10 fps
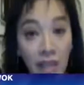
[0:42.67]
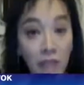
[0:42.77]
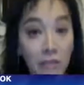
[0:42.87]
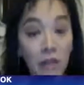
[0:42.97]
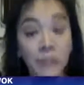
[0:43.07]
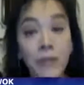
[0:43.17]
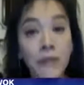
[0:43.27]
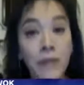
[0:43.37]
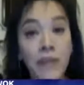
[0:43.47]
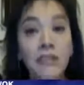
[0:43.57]
gain a better
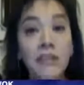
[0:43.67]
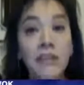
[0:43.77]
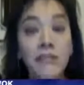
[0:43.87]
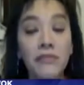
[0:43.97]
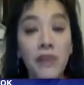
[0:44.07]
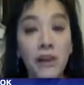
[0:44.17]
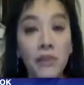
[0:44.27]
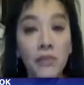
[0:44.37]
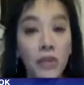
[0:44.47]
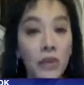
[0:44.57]
perspective
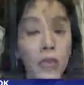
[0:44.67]
of what